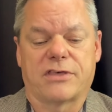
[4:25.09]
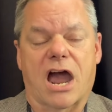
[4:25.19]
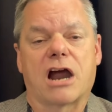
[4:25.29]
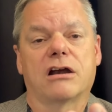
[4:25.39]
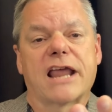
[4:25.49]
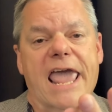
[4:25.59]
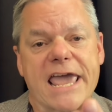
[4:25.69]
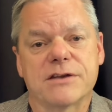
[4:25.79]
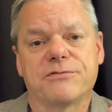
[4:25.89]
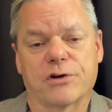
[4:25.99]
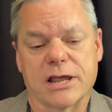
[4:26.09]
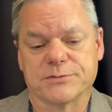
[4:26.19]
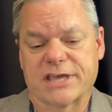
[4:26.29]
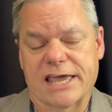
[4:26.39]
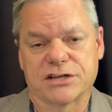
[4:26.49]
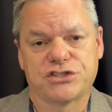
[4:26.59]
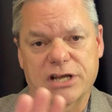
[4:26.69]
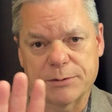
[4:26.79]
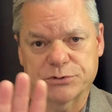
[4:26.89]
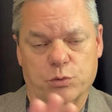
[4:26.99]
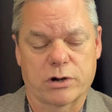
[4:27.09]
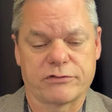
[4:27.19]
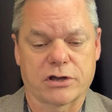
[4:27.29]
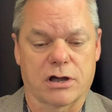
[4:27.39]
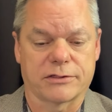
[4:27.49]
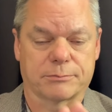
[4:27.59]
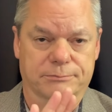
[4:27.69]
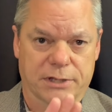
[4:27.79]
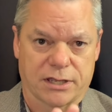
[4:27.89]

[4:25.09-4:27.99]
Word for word: Our hand frames, hand shapes, whatever you call them,